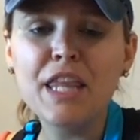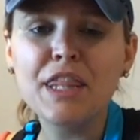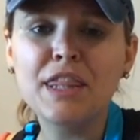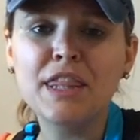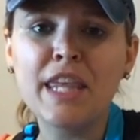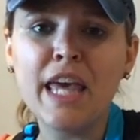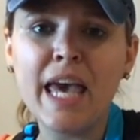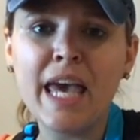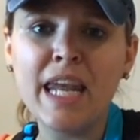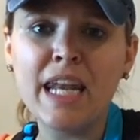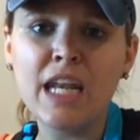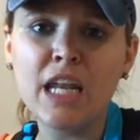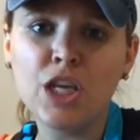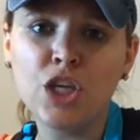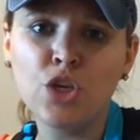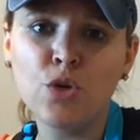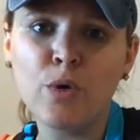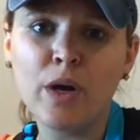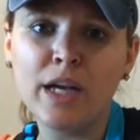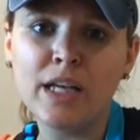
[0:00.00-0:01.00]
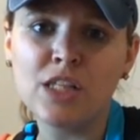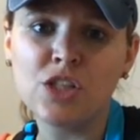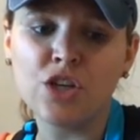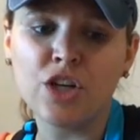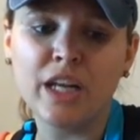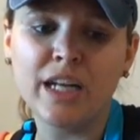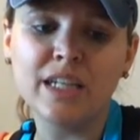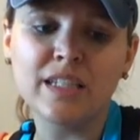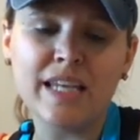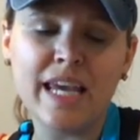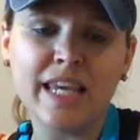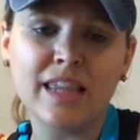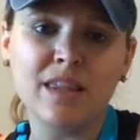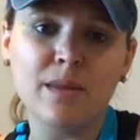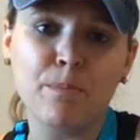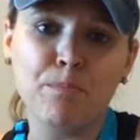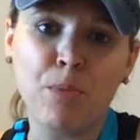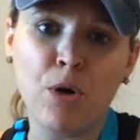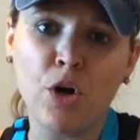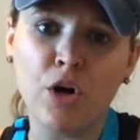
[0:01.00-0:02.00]
Then you guys are going to take the
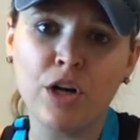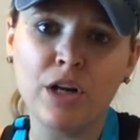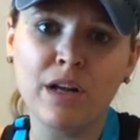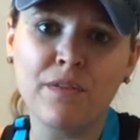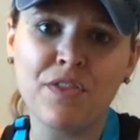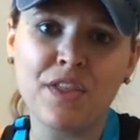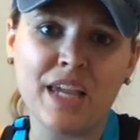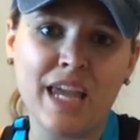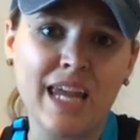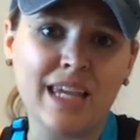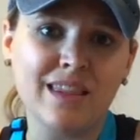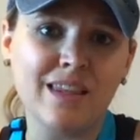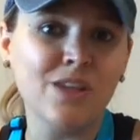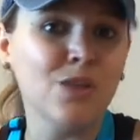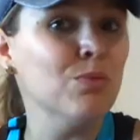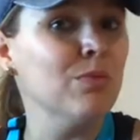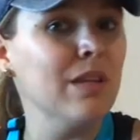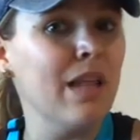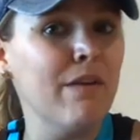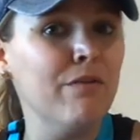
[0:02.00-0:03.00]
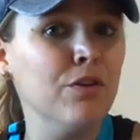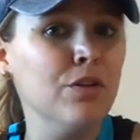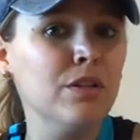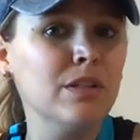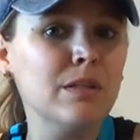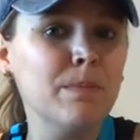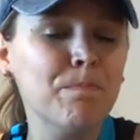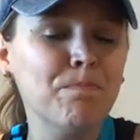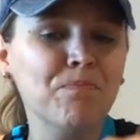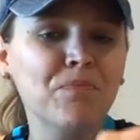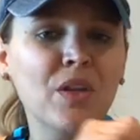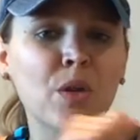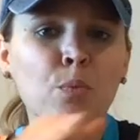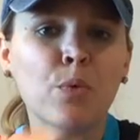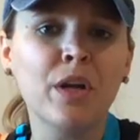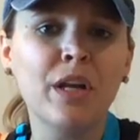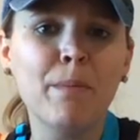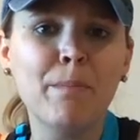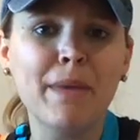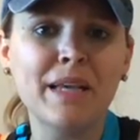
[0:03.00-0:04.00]
part of the cake that you leveled, and we're
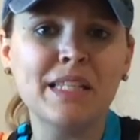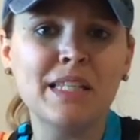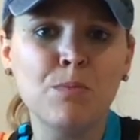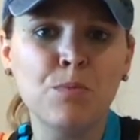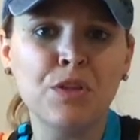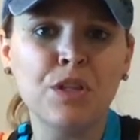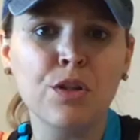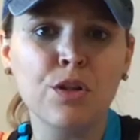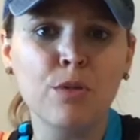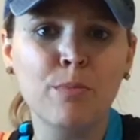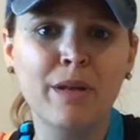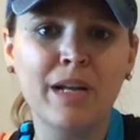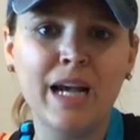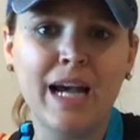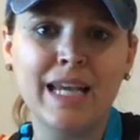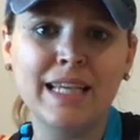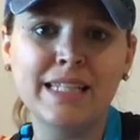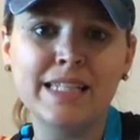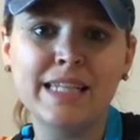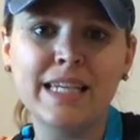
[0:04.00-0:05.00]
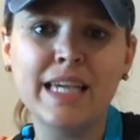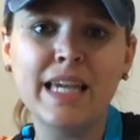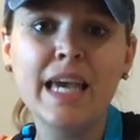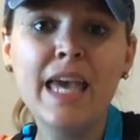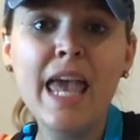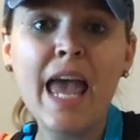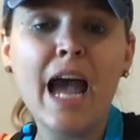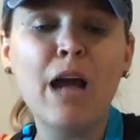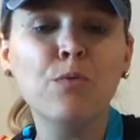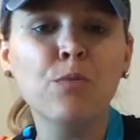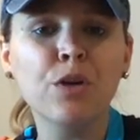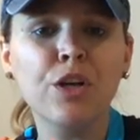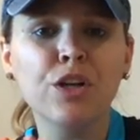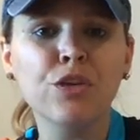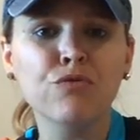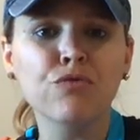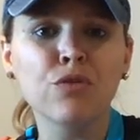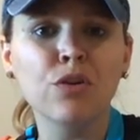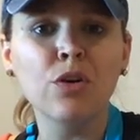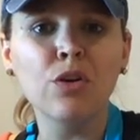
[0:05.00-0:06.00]
going to mix them with a little bit of icing, and we're going
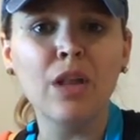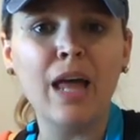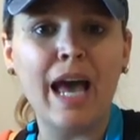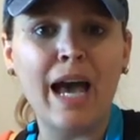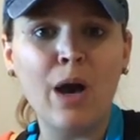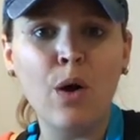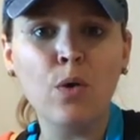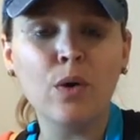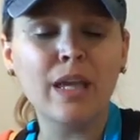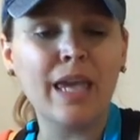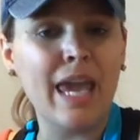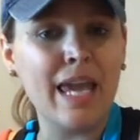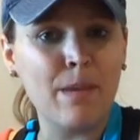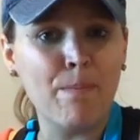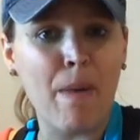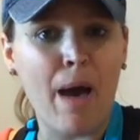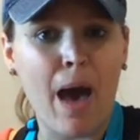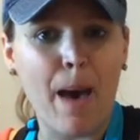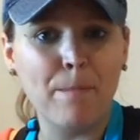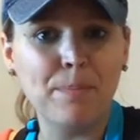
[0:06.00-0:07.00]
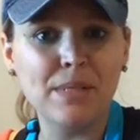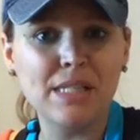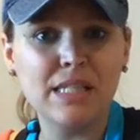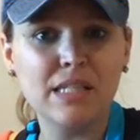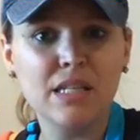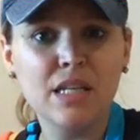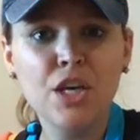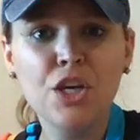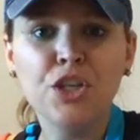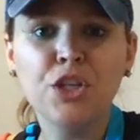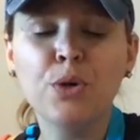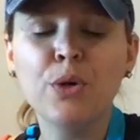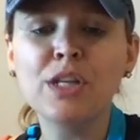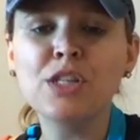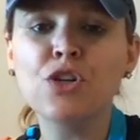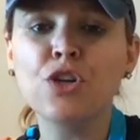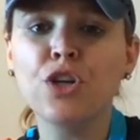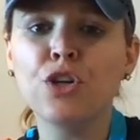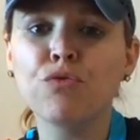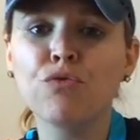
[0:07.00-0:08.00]
to roll out cake pops. You
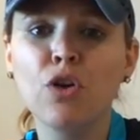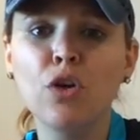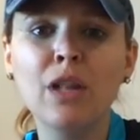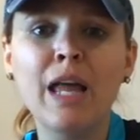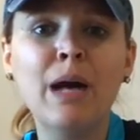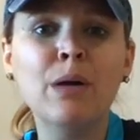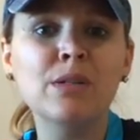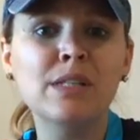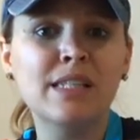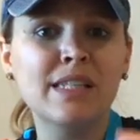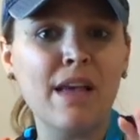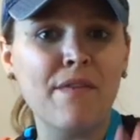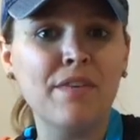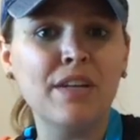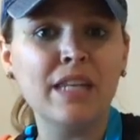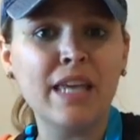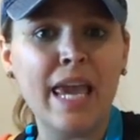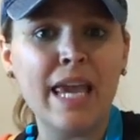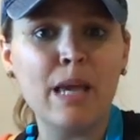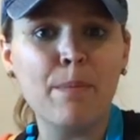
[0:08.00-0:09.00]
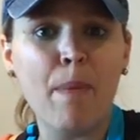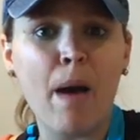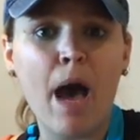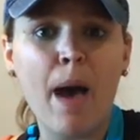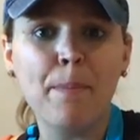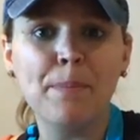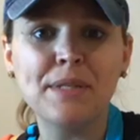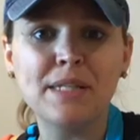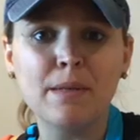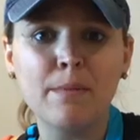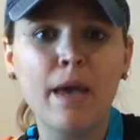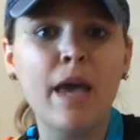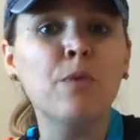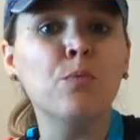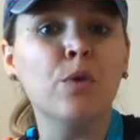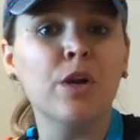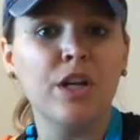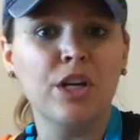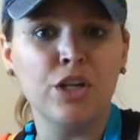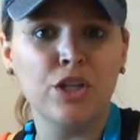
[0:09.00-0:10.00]
guys are going to roll out 7 cake pops, and
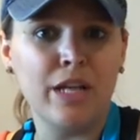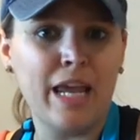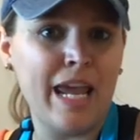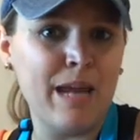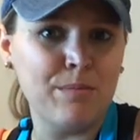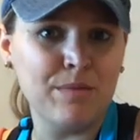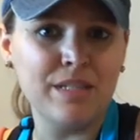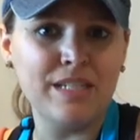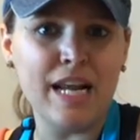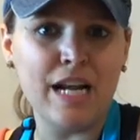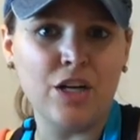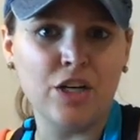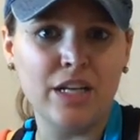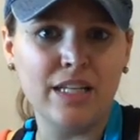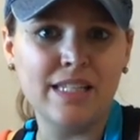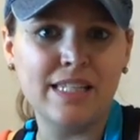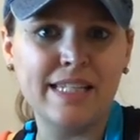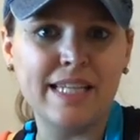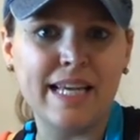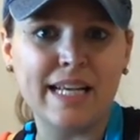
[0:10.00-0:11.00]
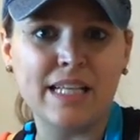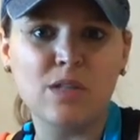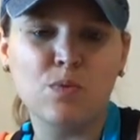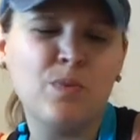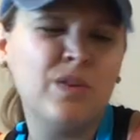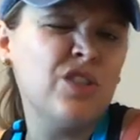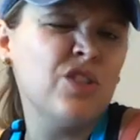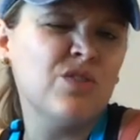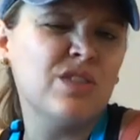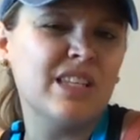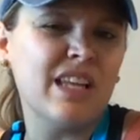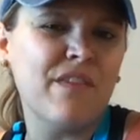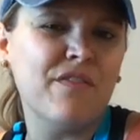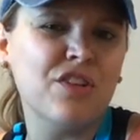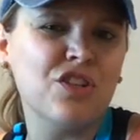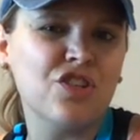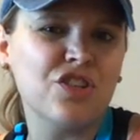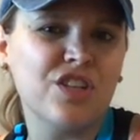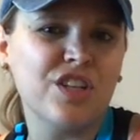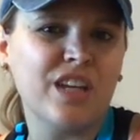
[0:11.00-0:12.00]
we're going to aim to decorate 6. We do 7
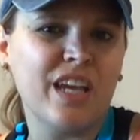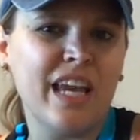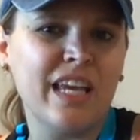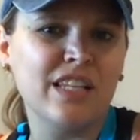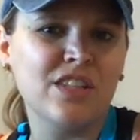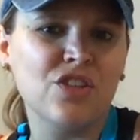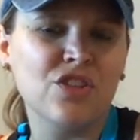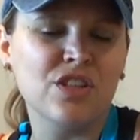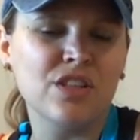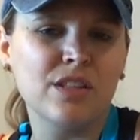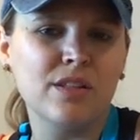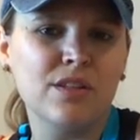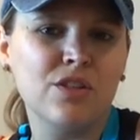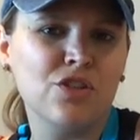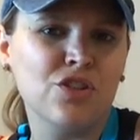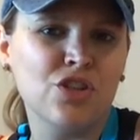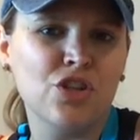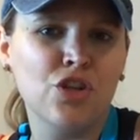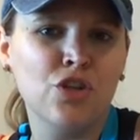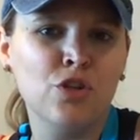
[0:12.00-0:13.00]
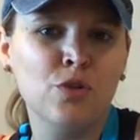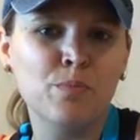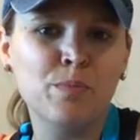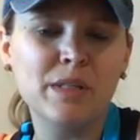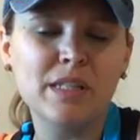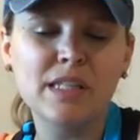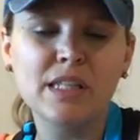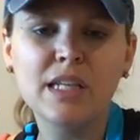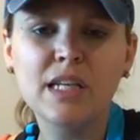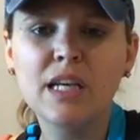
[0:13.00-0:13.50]
just in case there's an oops.